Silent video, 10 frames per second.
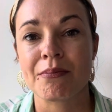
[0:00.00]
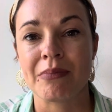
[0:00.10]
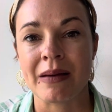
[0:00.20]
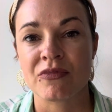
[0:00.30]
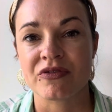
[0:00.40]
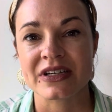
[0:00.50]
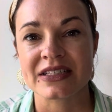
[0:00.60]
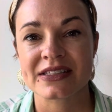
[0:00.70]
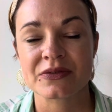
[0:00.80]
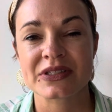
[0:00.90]

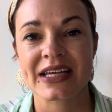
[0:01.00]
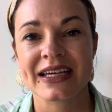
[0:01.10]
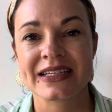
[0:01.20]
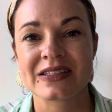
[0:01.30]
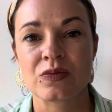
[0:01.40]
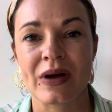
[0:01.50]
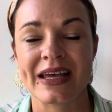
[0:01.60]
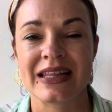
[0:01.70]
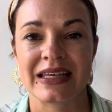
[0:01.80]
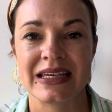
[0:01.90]
memories, so it takes away
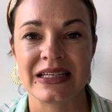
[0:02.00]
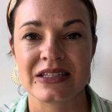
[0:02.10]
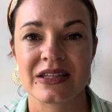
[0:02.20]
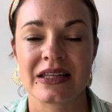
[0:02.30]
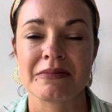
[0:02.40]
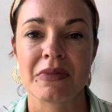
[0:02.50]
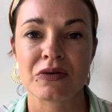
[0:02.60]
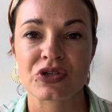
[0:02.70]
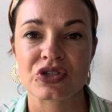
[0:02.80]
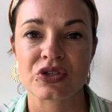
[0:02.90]
the heat, the
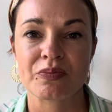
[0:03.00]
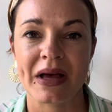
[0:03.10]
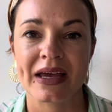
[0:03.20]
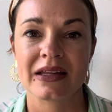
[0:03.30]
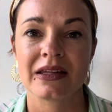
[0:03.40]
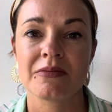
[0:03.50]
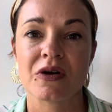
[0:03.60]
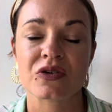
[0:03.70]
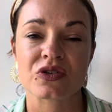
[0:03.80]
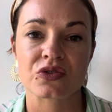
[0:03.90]
emotional pain, the
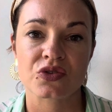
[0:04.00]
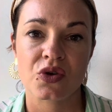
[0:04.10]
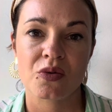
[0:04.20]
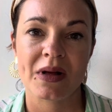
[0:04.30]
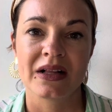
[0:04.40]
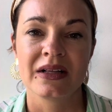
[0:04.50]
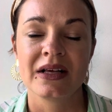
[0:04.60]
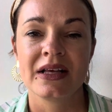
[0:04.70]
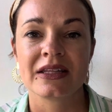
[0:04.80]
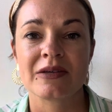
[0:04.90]
emotional trauma,
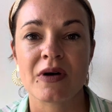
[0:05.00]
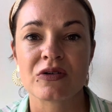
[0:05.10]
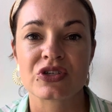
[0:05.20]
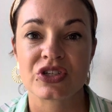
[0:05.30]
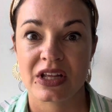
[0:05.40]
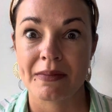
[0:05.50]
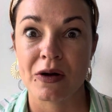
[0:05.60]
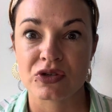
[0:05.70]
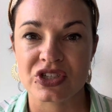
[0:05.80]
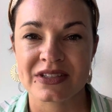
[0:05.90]
the
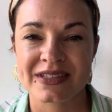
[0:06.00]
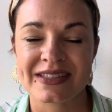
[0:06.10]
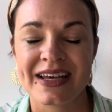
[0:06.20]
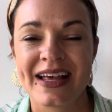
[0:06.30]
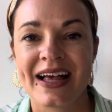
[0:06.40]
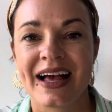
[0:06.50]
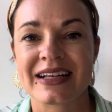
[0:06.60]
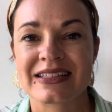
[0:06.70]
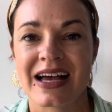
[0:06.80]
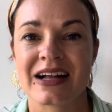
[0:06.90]
emotions
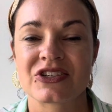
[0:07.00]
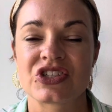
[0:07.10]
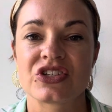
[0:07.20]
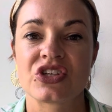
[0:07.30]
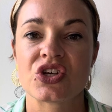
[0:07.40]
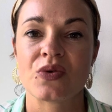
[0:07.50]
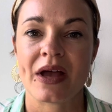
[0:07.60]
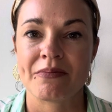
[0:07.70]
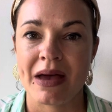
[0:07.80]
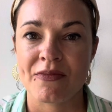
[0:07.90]
attached to
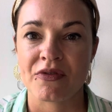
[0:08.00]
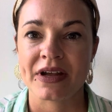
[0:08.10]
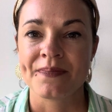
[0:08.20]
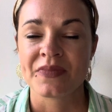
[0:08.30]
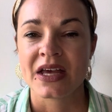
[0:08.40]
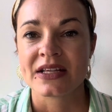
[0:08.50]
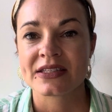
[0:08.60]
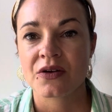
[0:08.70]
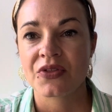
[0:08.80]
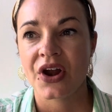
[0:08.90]
a memory,
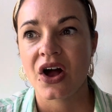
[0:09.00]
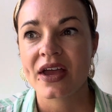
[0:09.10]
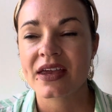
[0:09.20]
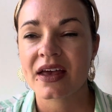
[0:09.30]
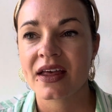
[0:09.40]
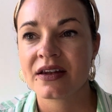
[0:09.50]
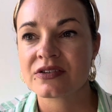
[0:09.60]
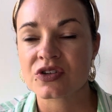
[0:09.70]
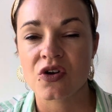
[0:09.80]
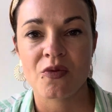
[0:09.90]
so that I can
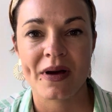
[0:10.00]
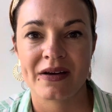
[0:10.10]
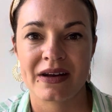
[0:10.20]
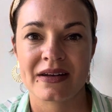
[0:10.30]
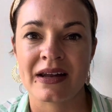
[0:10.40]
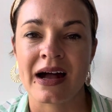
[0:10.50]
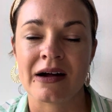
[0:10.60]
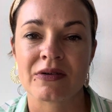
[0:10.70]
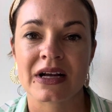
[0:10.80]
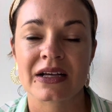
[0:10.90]
talk about it
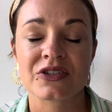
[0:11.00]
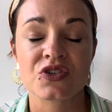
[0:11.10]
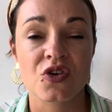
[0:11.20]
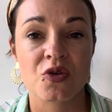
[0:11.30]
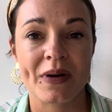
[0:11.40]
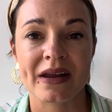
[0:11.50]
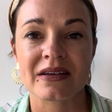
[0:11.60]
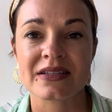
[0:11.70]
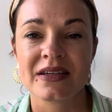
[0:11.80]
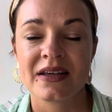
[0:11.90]
now, and I could talk about
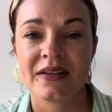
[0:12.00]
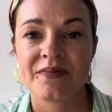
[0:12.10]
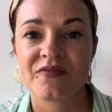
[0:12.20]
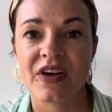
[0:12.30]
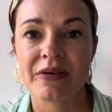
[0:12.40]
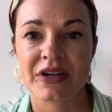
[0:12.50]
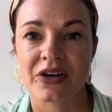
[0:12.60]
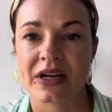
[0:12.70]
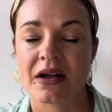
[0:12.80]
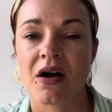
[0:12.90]
it very
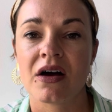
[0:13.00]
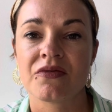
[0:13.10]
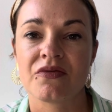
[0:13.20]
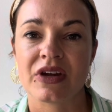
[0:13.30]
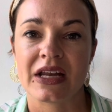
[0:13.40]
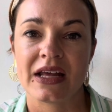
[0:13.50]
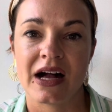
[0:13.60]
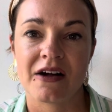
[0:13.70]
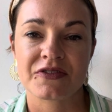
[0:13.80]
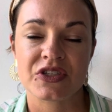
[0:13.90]
early on, really,
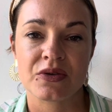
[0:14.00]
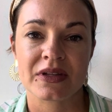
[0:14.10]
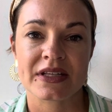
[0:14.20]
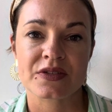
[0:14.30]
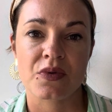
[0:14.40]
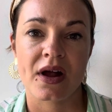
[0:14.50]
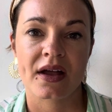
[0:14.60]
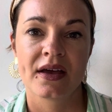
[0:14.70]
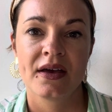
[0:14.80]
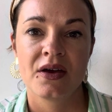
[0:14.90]
after doing this
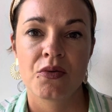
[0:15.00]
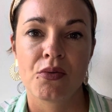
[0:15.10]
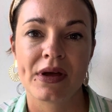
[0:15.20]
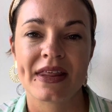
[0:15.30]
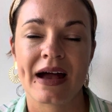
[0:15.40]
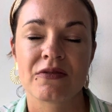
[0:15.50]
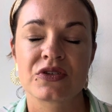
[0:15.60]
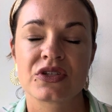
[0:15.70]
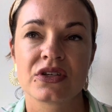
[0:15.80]
work, without